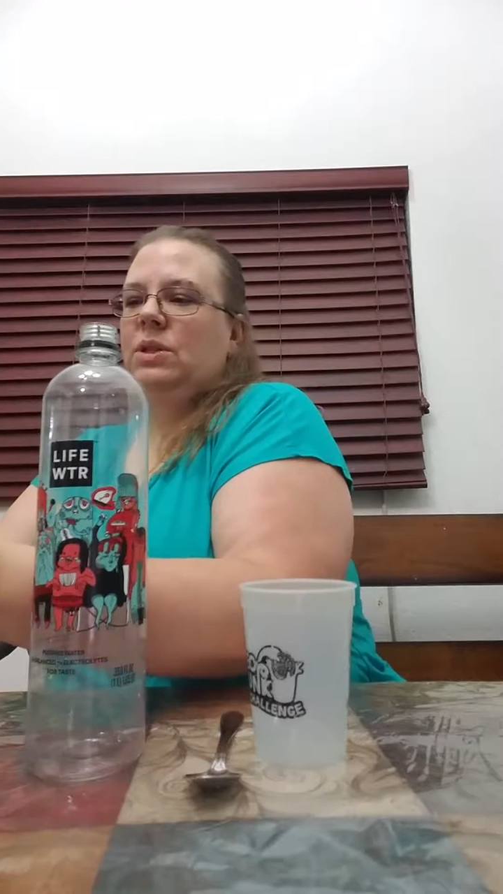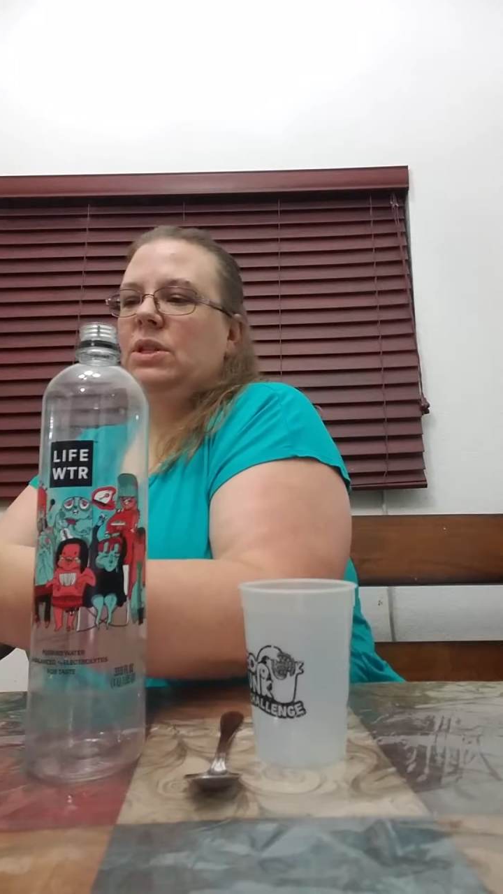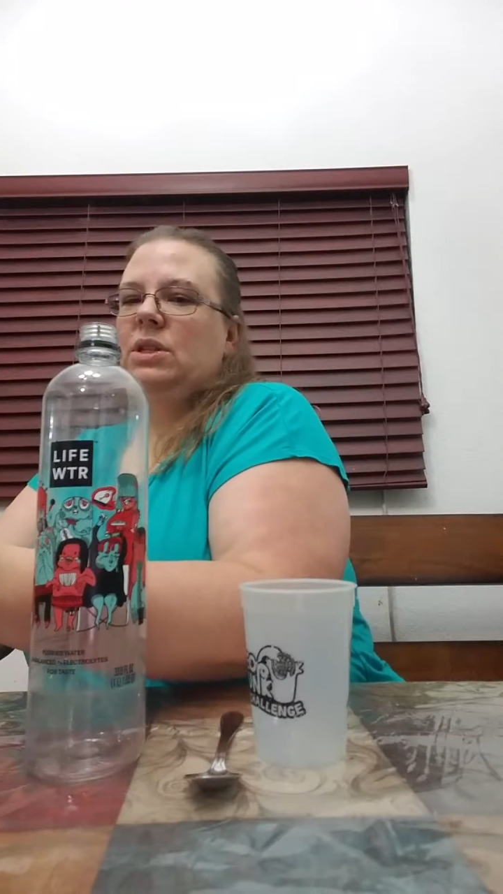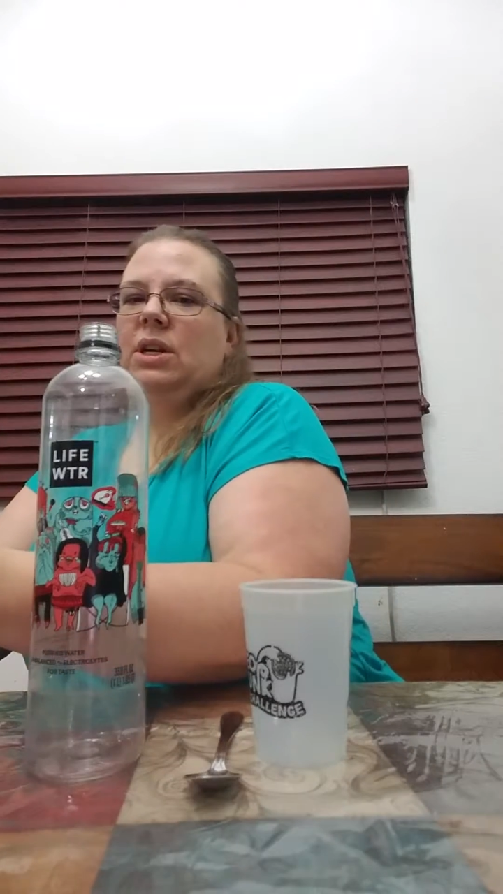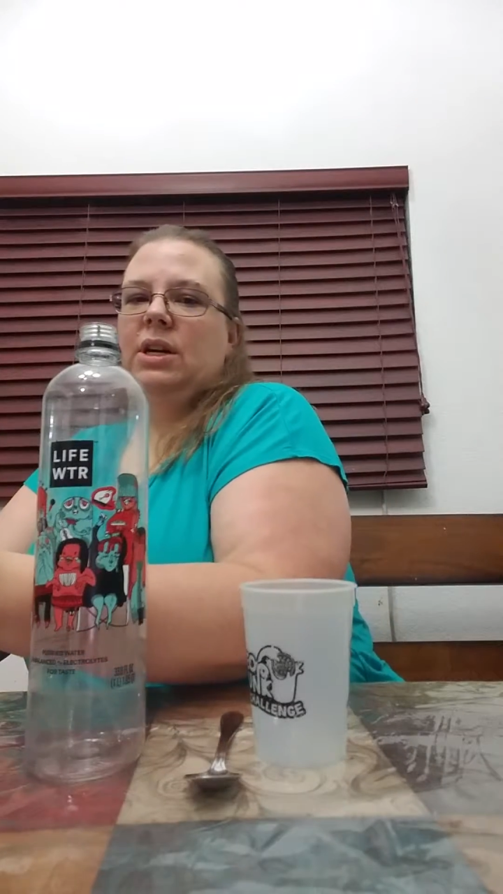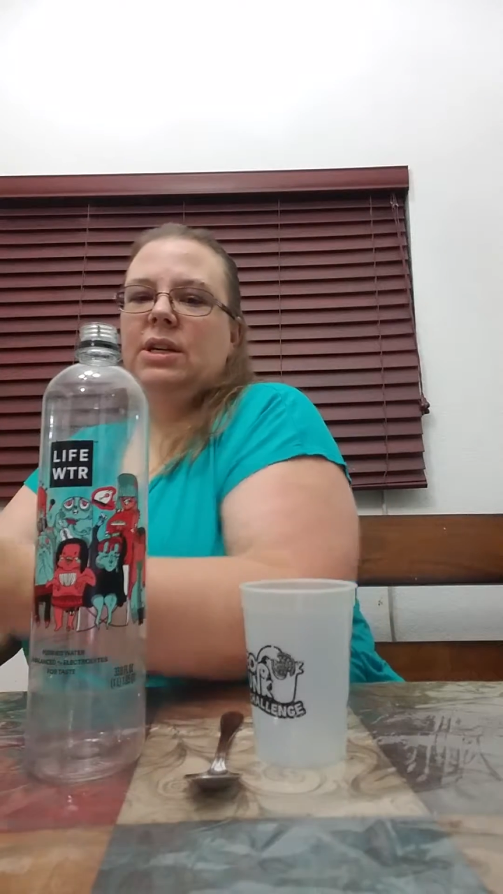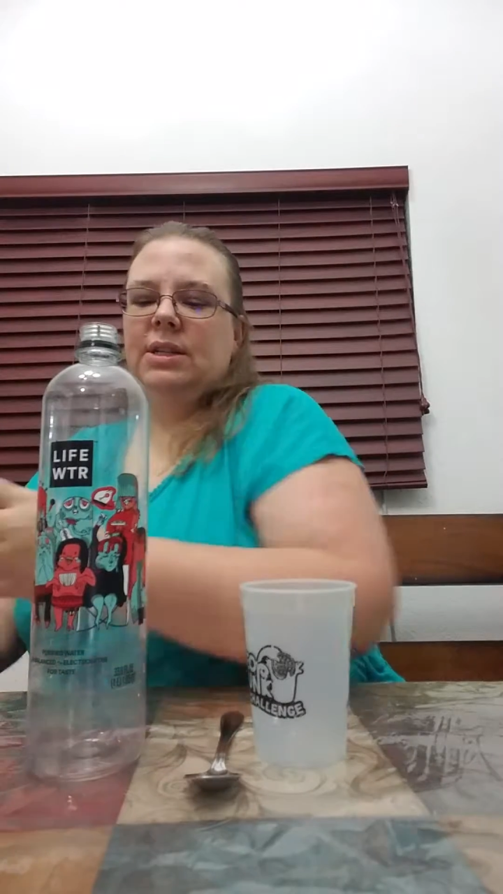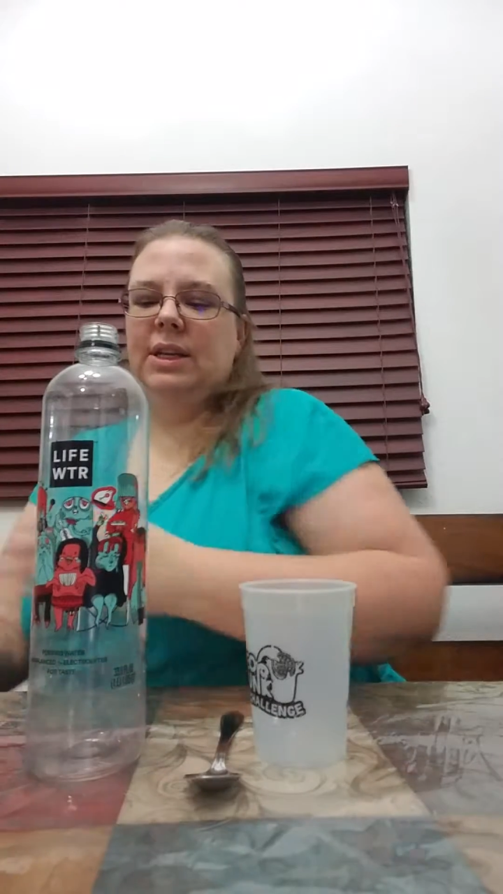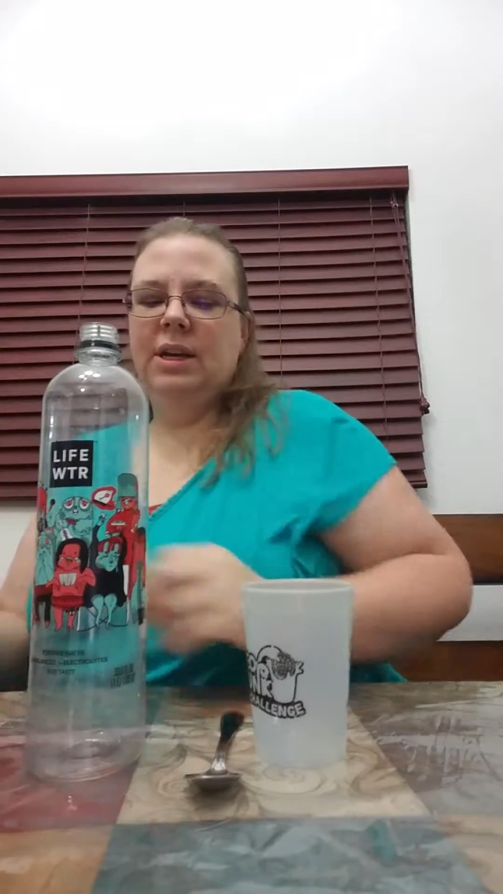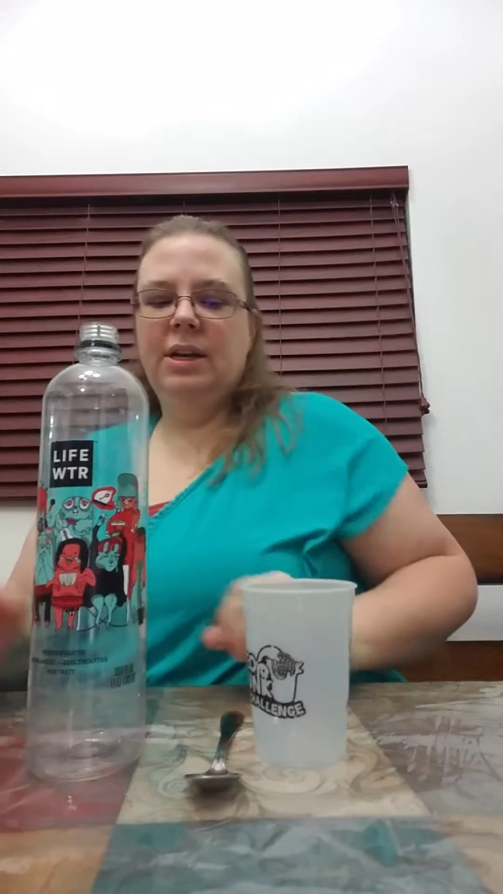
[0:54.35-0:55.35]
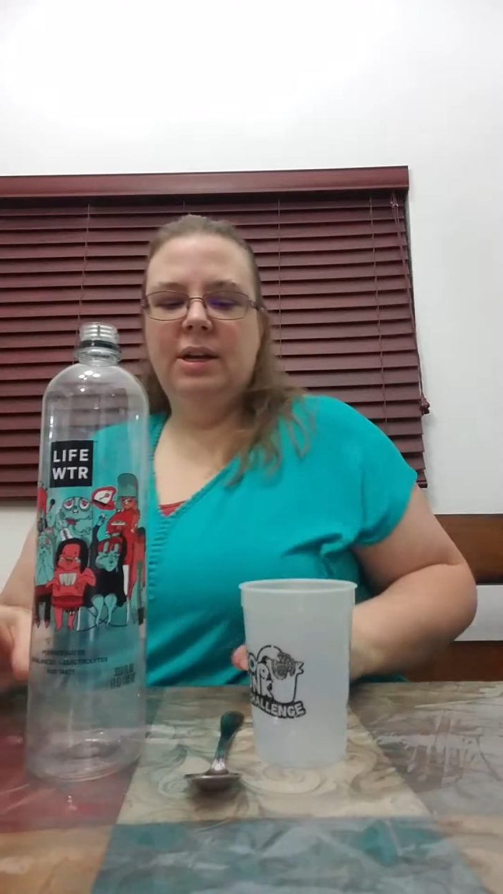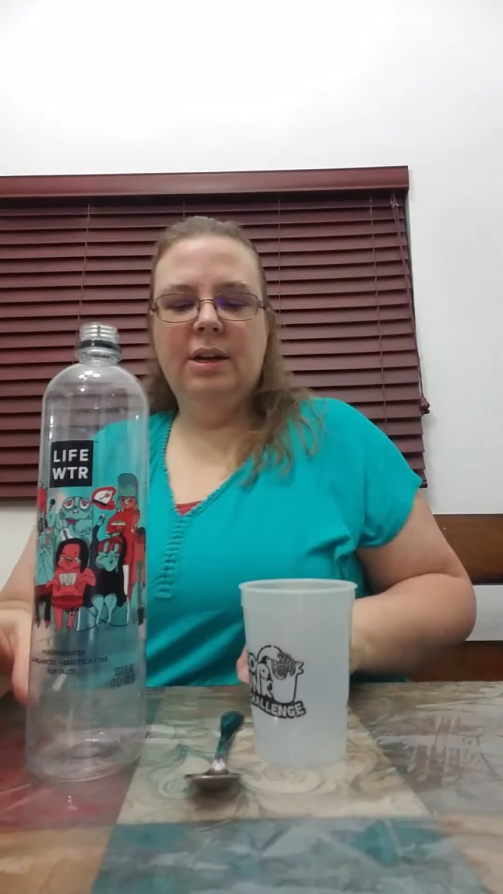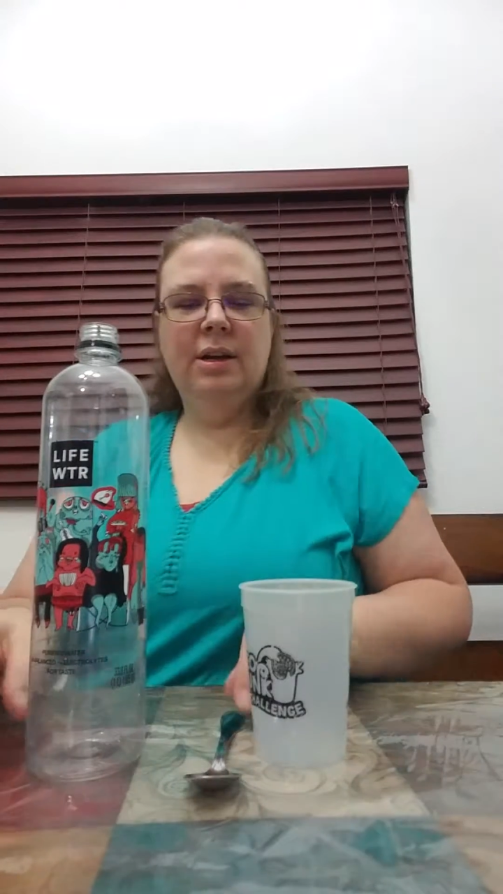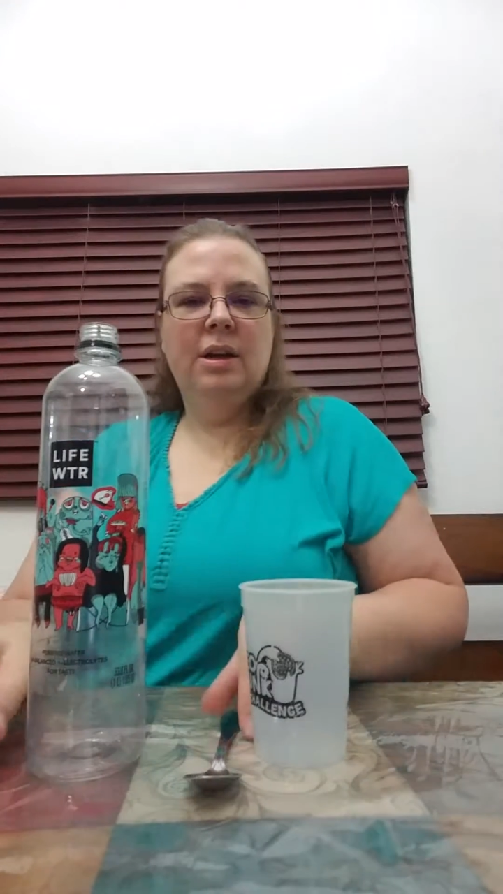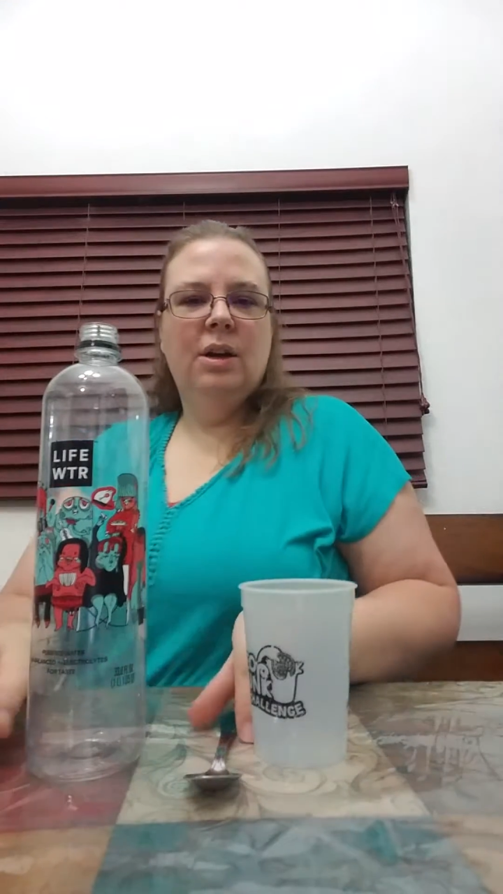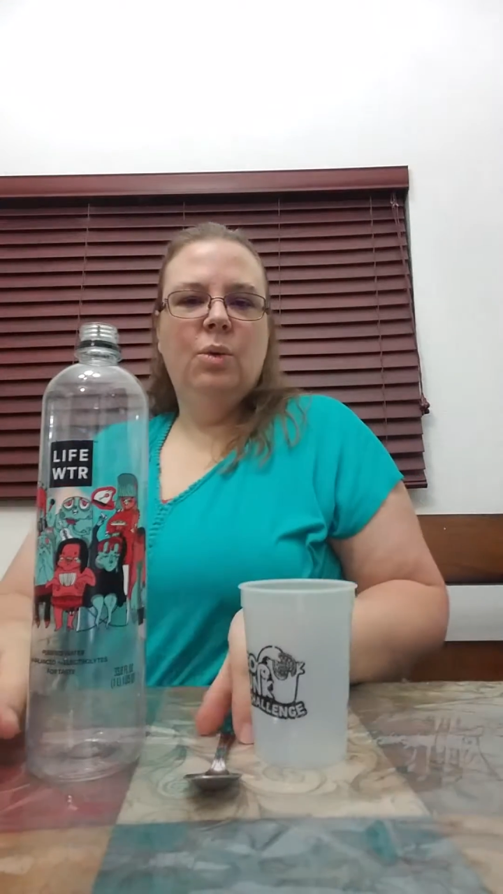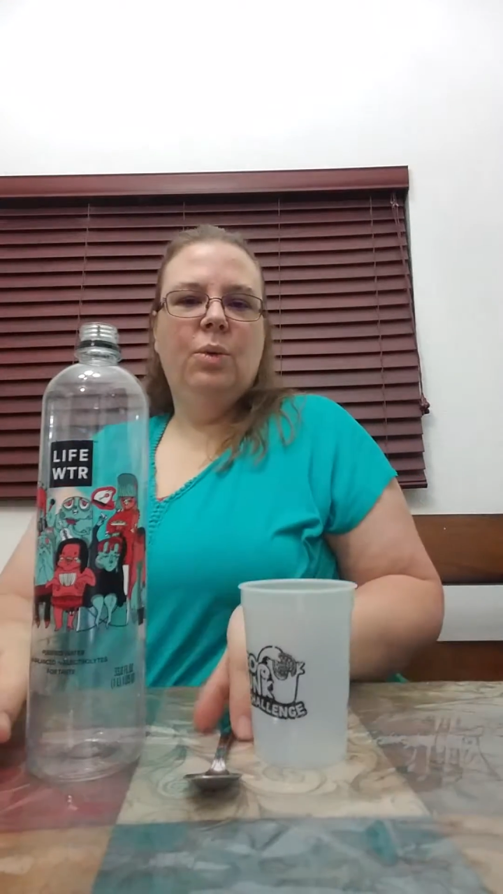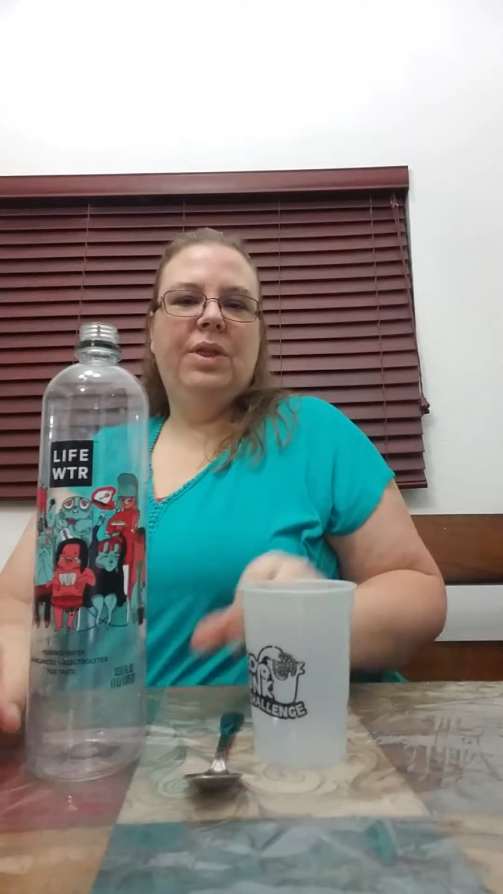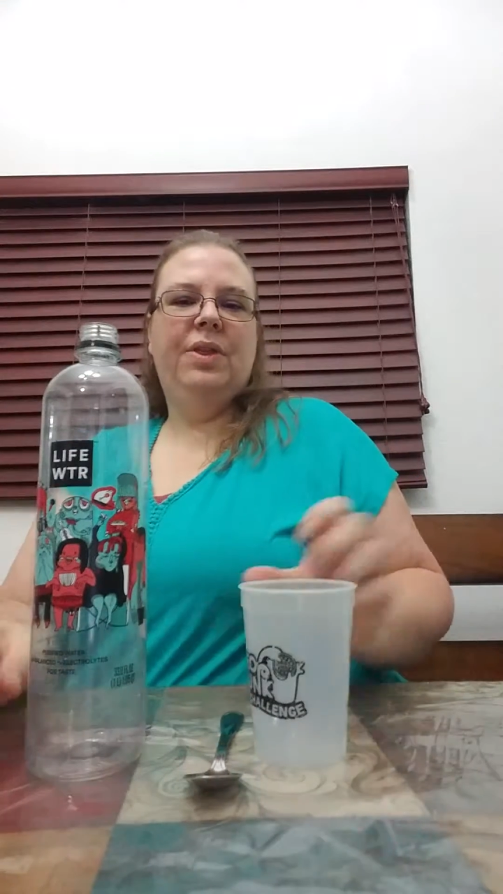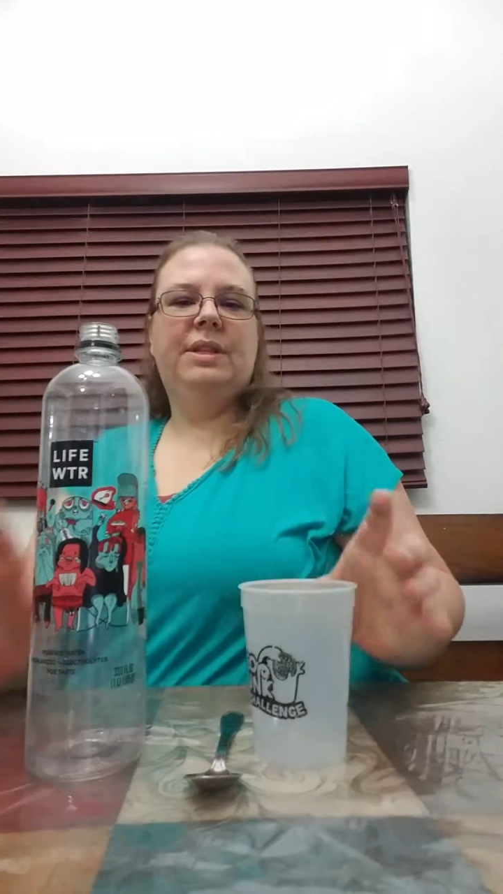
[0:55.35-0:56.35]
start
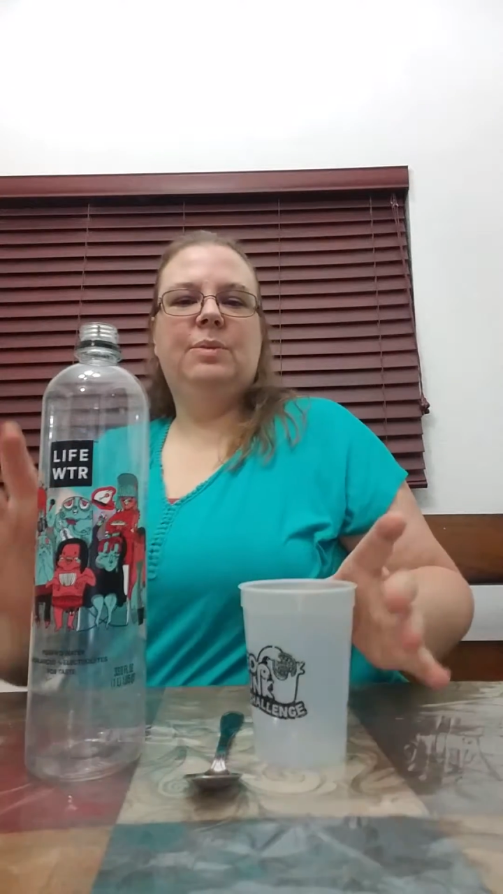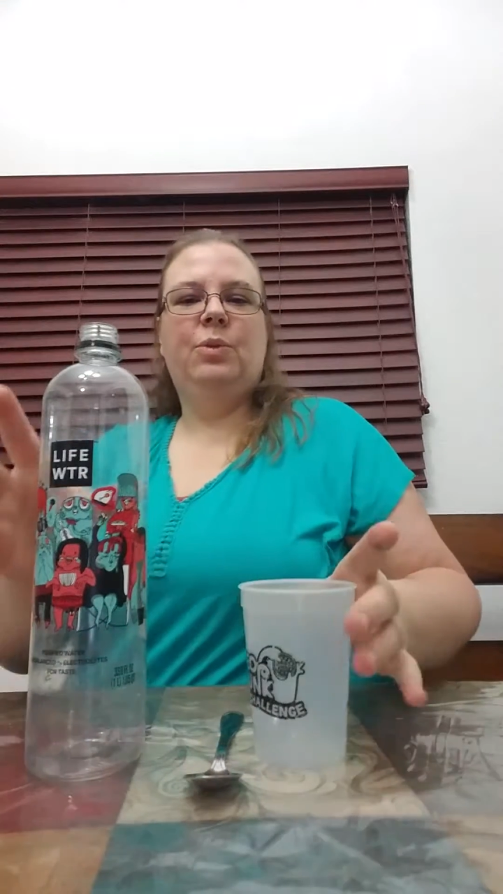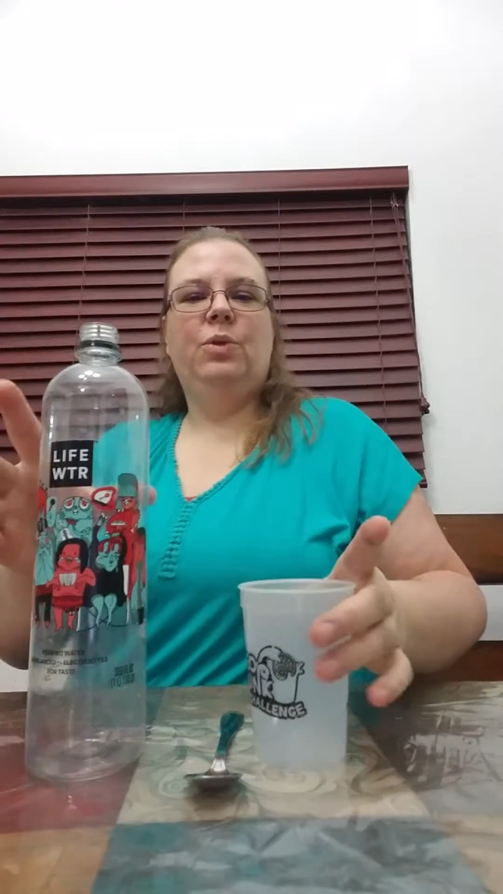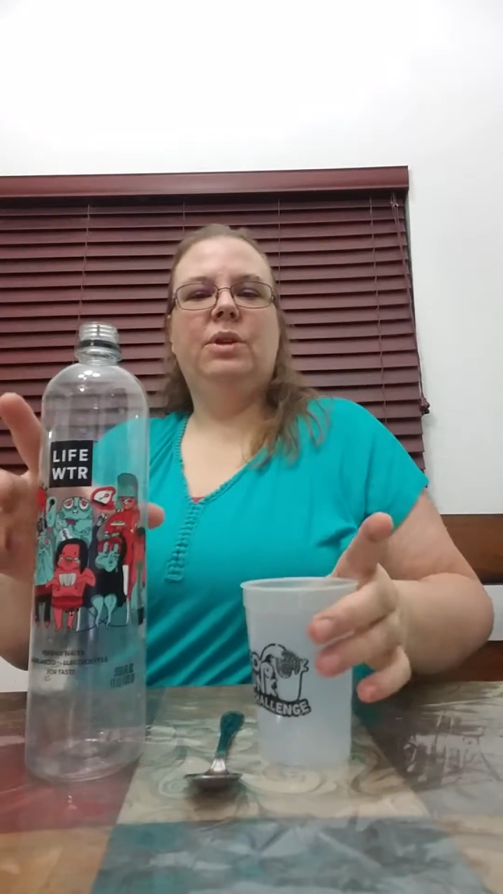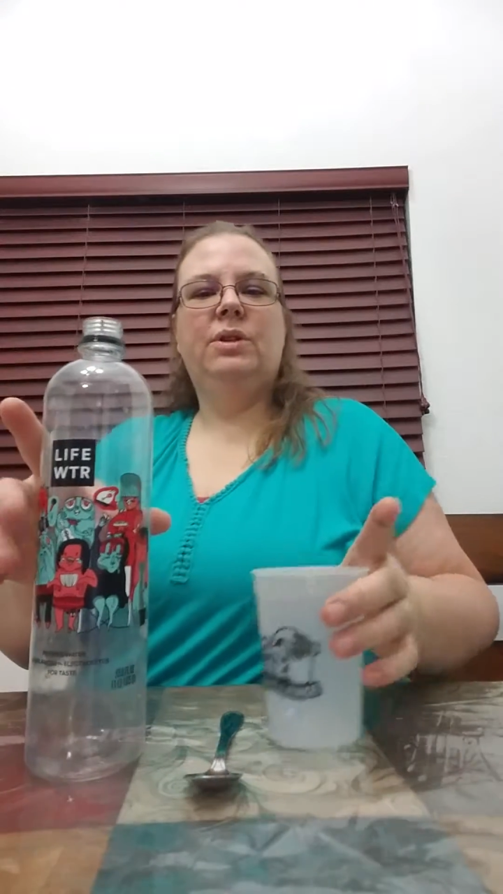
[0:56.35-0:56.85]
with the spoon.